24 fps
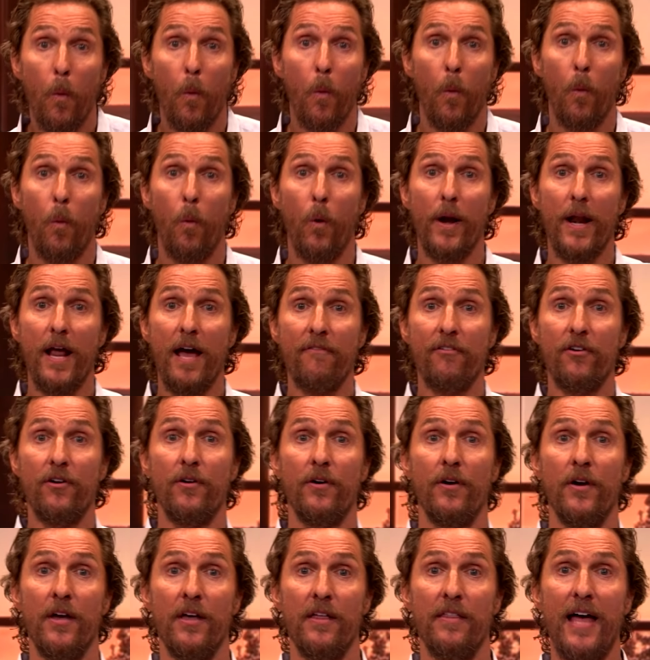Whatever
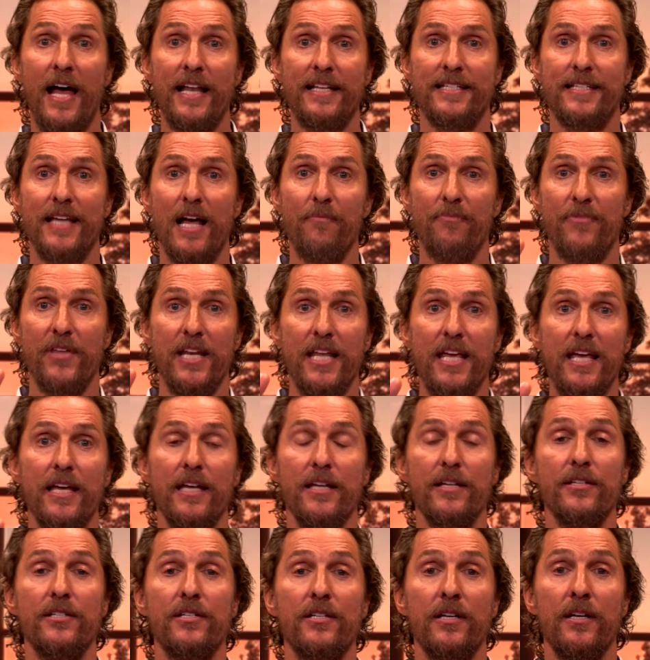that something
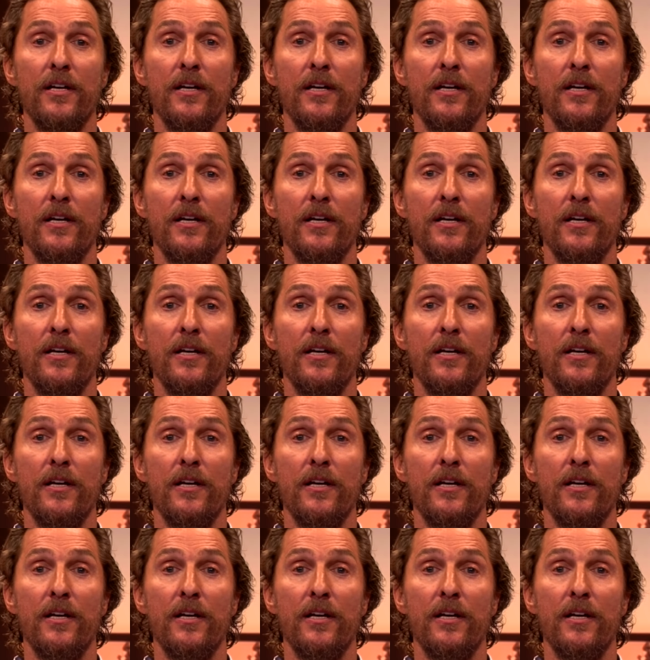is,